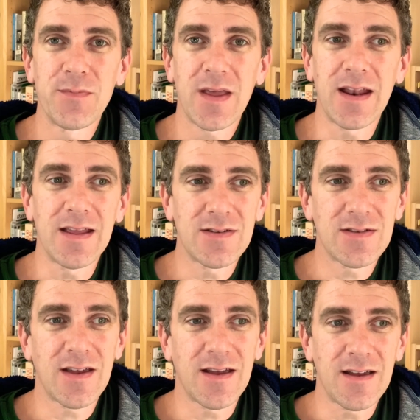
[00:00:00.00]
And it's
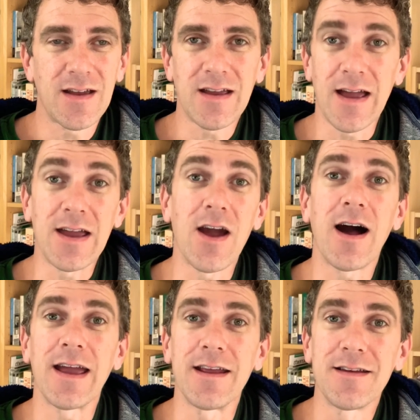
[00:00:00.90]
a
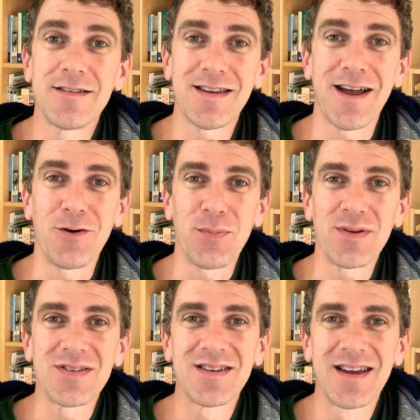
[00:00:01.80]
guide to help
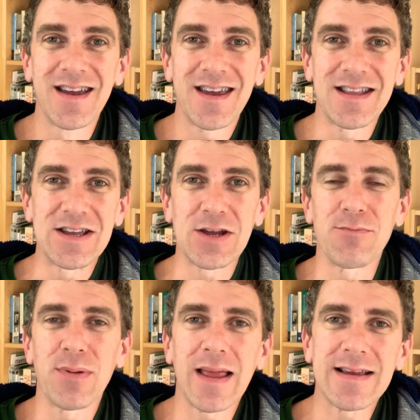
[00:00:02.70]
us in the
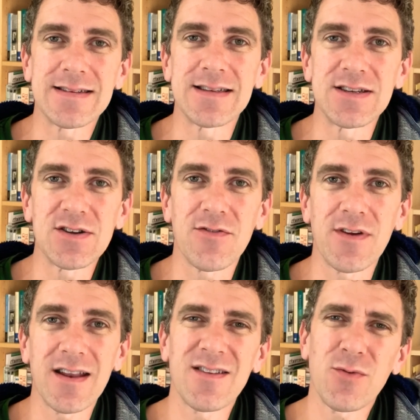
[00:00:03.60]
complexities of
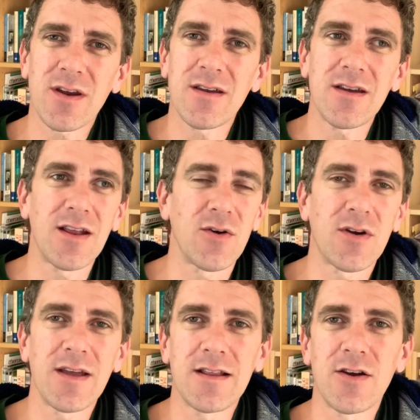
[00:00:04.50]
it. And we're, you know,
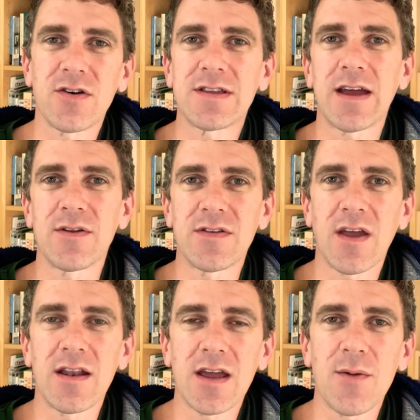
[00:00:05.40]
lockdown is
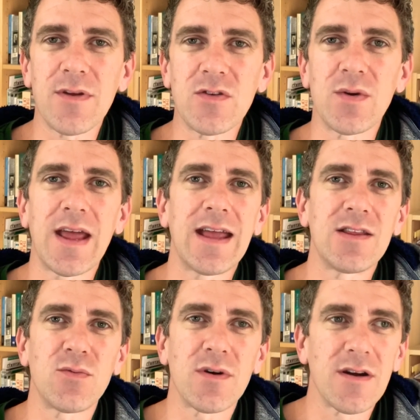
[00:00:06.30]
kind of coming to an
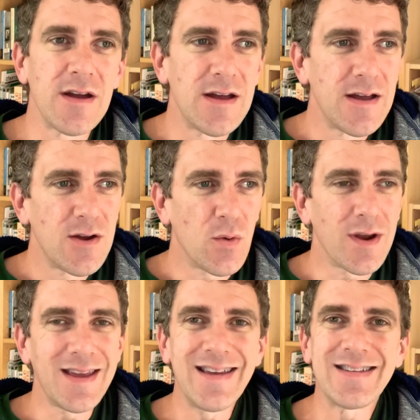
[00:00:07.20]
end. We're
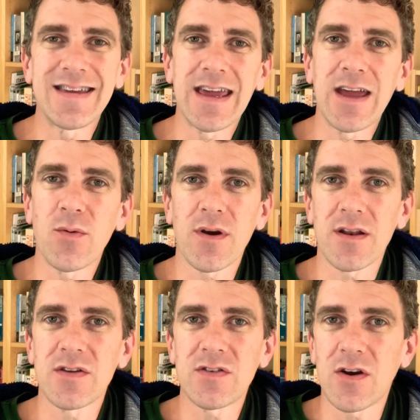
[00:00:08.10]
easing it. We're
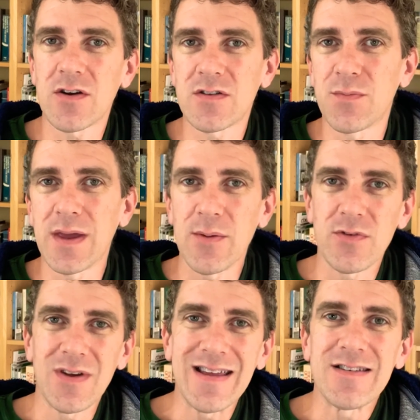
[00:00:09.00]
going to start to be able
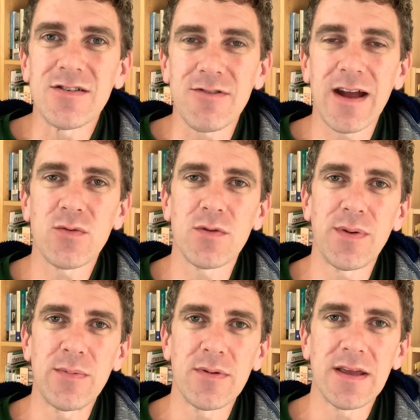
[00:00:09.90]
to interact with
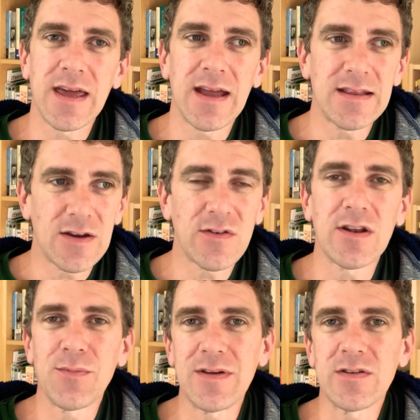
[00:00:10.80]
people again. There's going
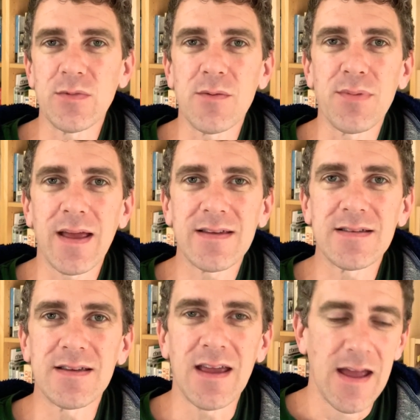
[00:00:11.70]
to be some
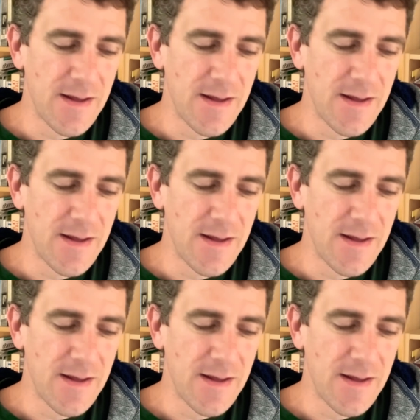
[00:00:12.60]
complexity.